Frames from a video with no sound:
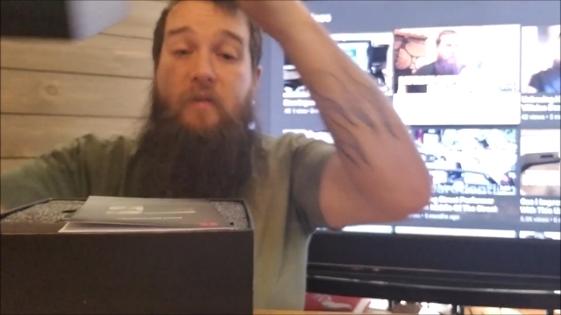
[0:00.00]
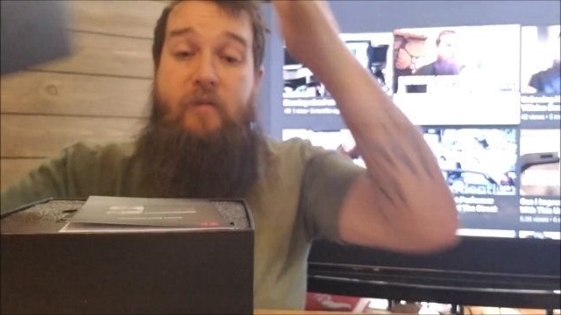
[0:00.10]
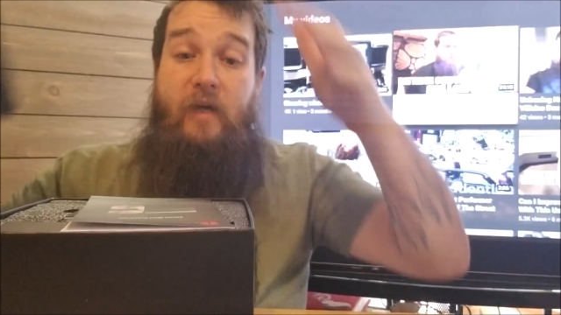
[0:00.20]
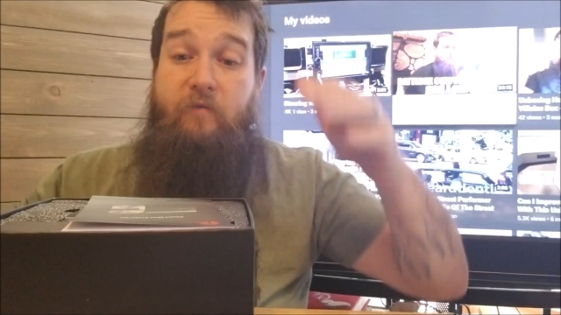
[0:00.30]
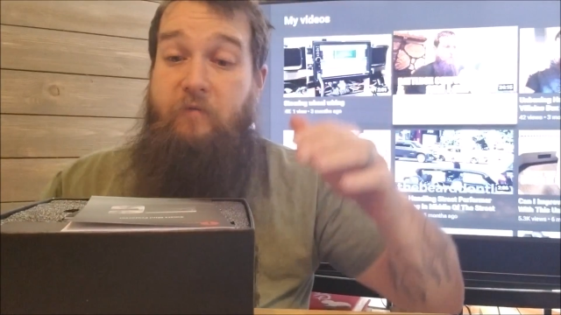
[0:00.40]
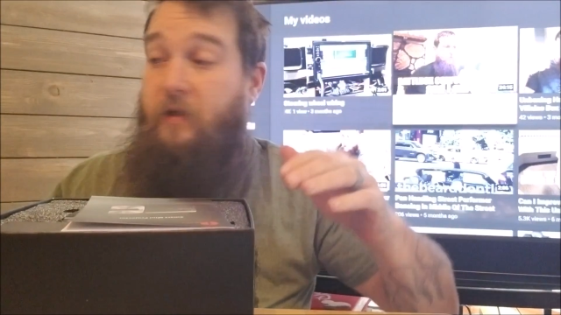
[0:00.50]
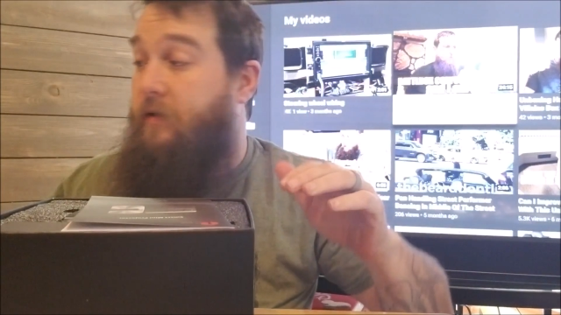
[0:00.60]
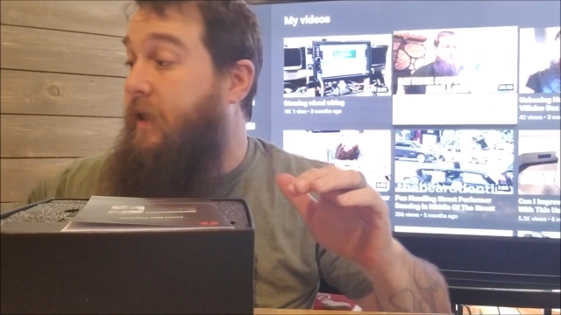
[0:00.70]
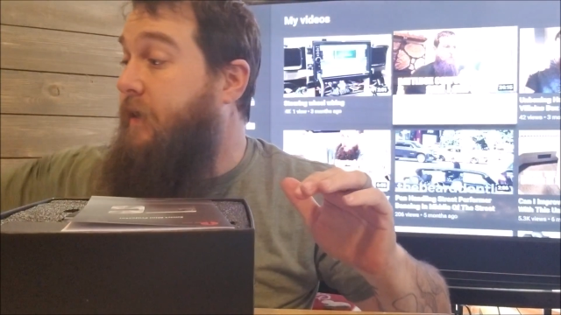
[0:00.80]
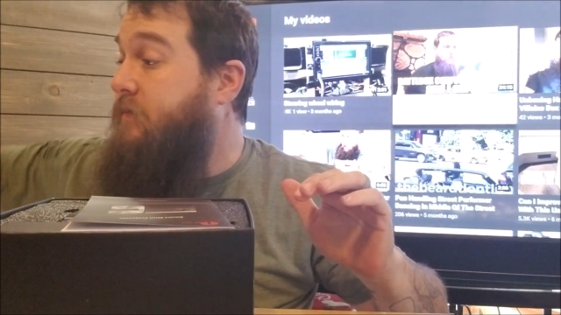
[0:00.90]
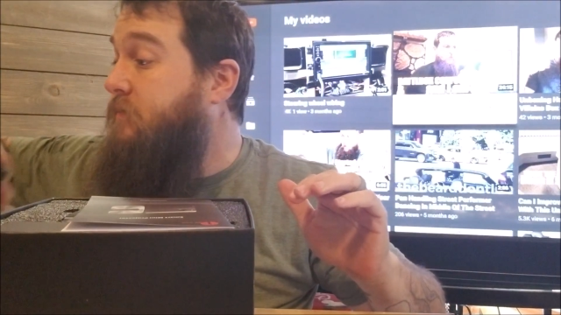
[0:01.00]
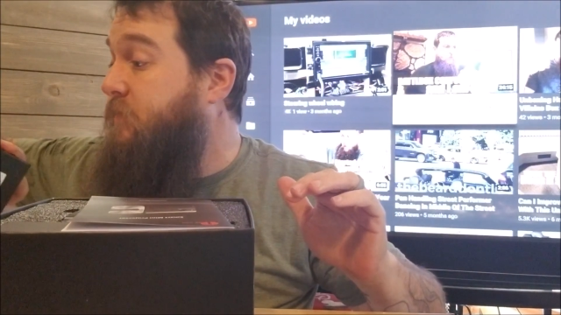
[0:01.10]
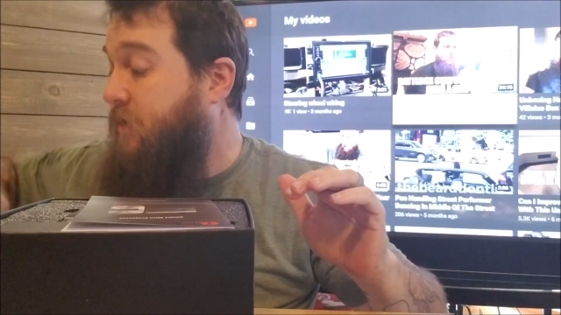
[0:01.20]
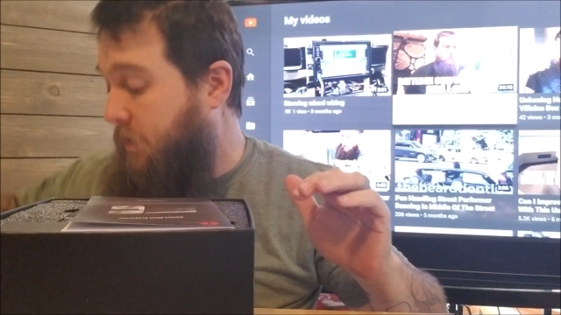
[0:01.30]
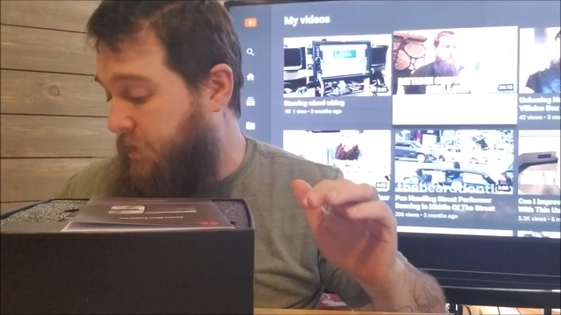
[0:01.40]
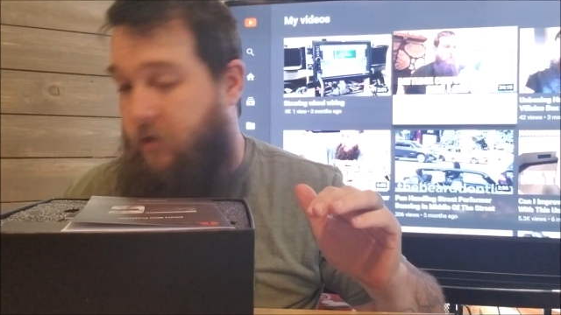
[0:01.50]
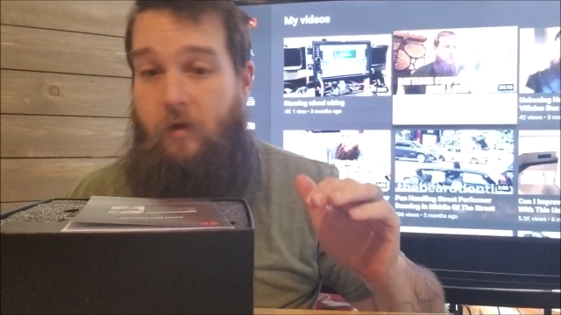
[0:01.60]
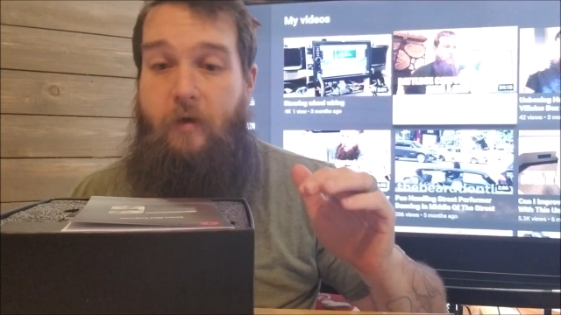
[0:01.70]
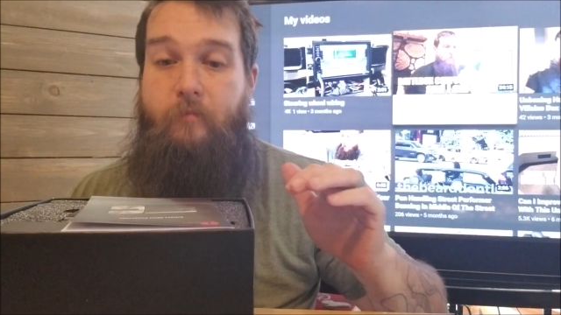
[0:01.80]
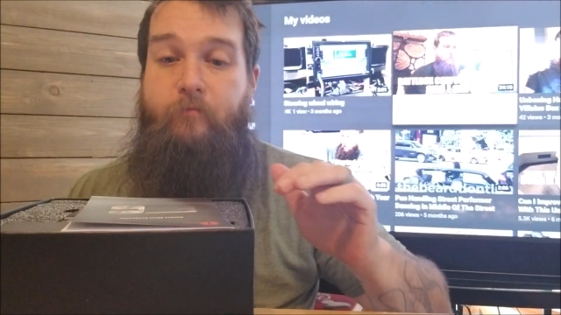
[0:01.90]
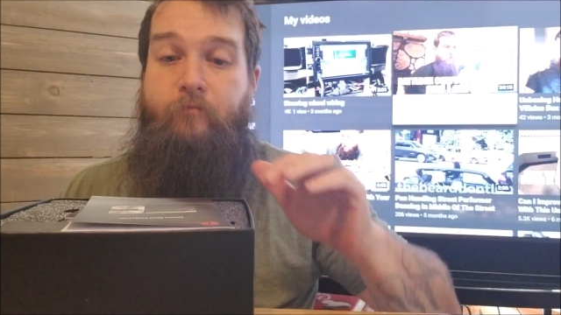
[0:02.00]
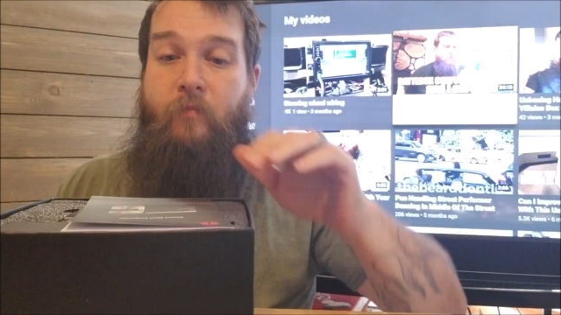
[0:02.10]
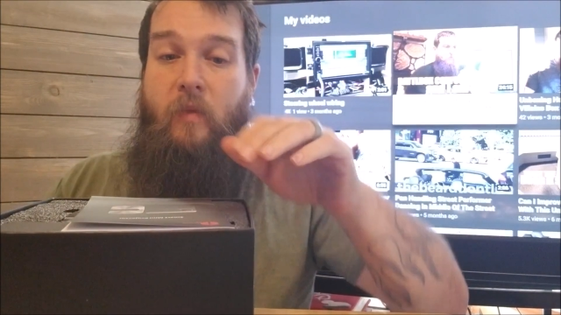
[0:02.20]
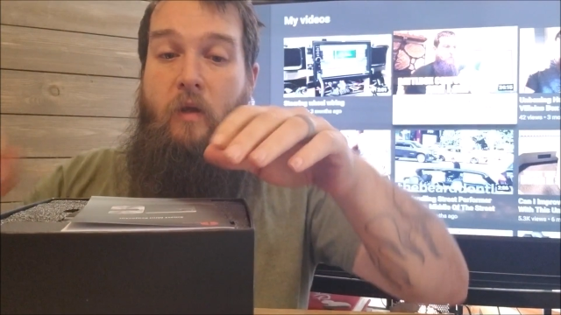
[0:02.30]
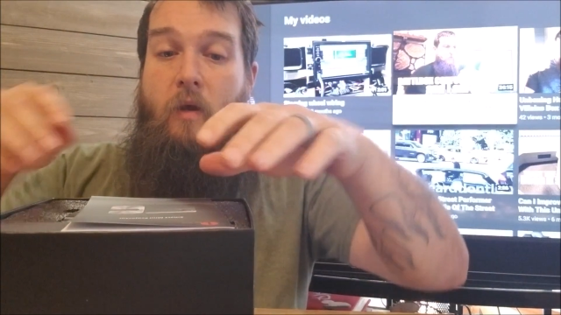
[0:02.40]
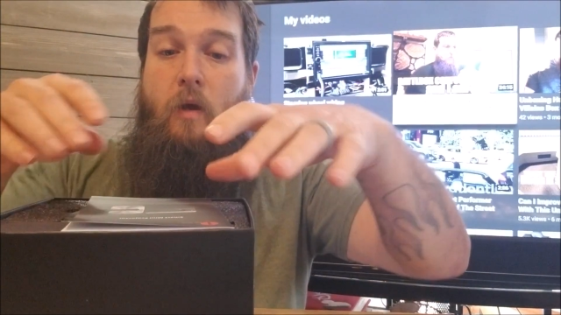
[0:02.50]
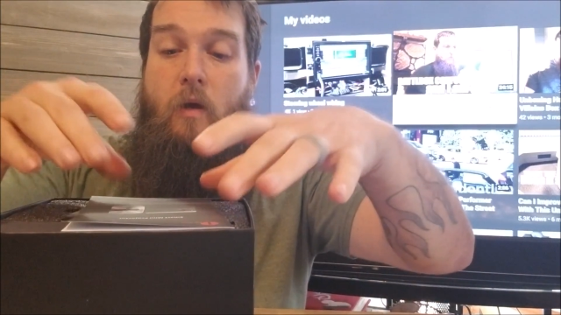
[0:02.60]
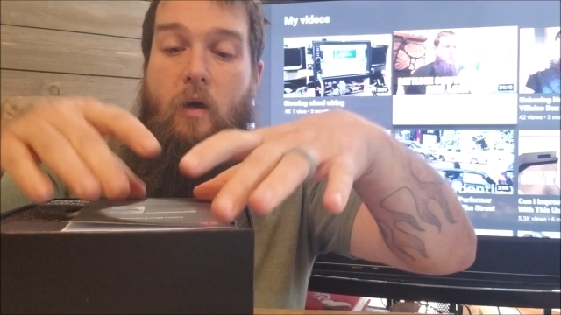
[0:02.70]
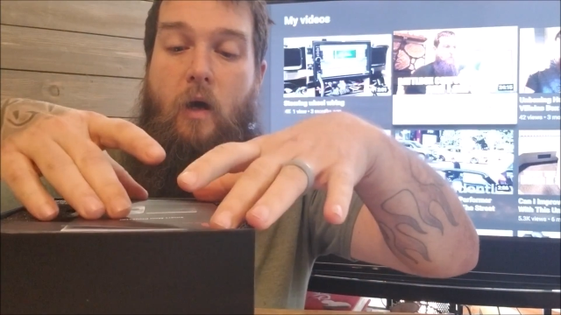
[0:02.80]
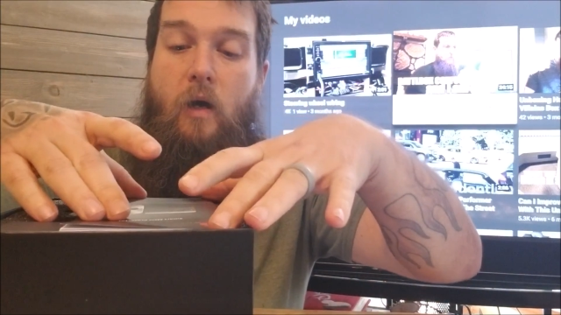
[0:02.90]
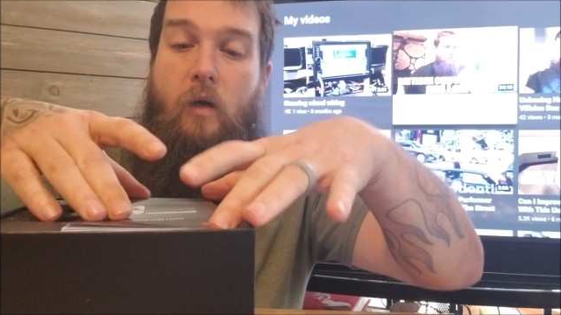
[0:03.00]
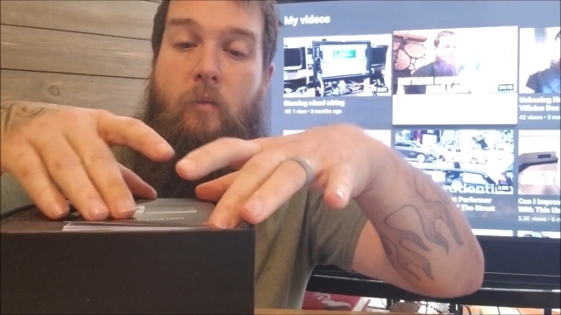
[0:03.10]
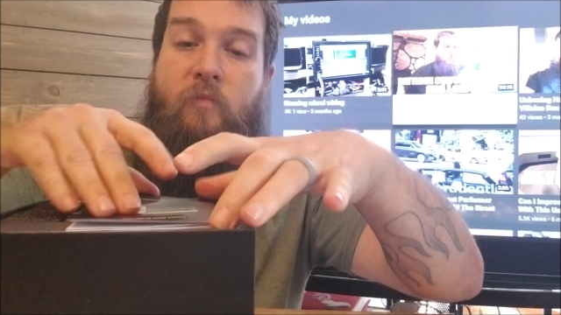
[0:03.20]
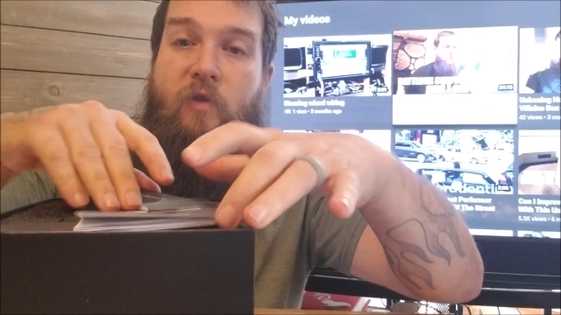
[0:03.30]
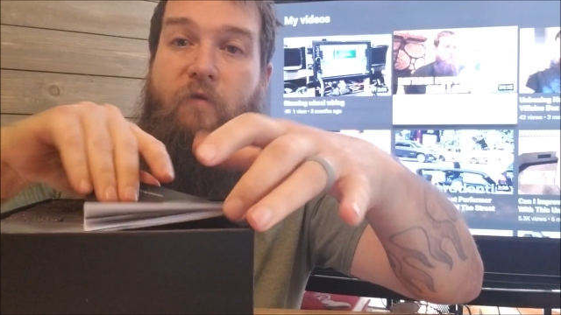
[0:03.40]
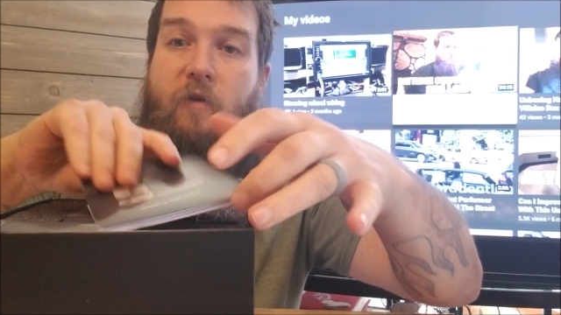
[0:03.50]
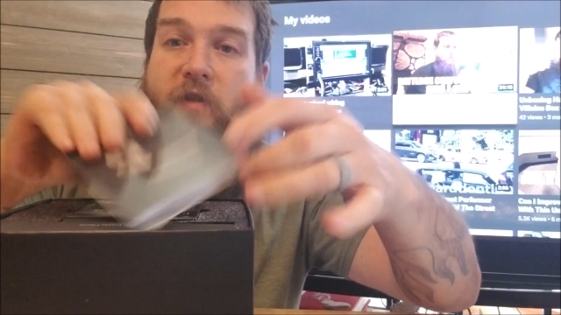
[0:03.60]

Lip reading: a tight fit. And that had some suction on it. So first